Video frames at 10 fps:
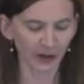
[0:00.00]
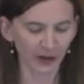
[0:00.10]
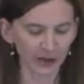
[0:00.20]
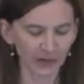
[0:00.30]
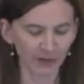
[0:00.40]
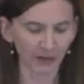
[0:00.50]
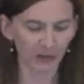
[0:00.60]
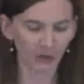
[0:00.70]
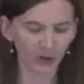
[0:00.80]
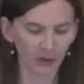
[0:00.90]
the people
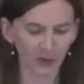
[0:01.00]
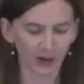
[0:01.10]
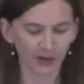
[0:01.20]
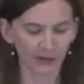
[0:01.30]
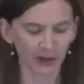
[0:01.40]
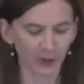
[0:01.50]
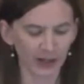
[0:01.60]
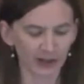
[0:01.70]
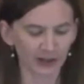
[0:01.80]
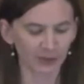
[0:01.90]
who are part of the
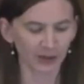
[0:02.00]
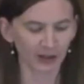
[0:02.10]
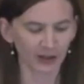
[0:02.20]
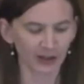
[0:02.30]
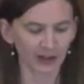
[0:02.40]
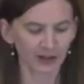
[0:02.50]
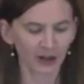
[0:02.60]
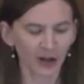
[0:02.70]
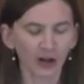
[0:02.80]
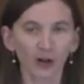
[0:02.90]
Awake community
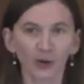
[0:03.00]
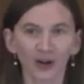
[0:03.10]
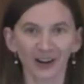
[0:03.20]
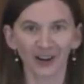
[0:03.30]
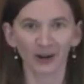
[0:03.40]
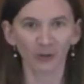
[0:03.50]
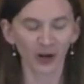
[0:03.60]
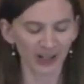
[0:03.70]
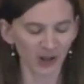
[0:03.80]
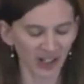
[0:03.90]
who are
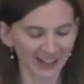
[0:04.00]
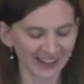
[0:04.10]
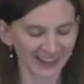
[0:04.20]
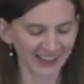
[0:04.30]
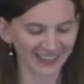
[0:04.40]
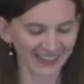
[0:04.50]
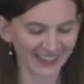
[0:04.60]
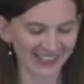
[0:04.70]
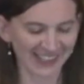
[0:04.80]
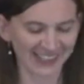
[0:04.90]
watching
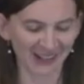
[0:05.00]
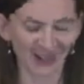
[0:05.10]
this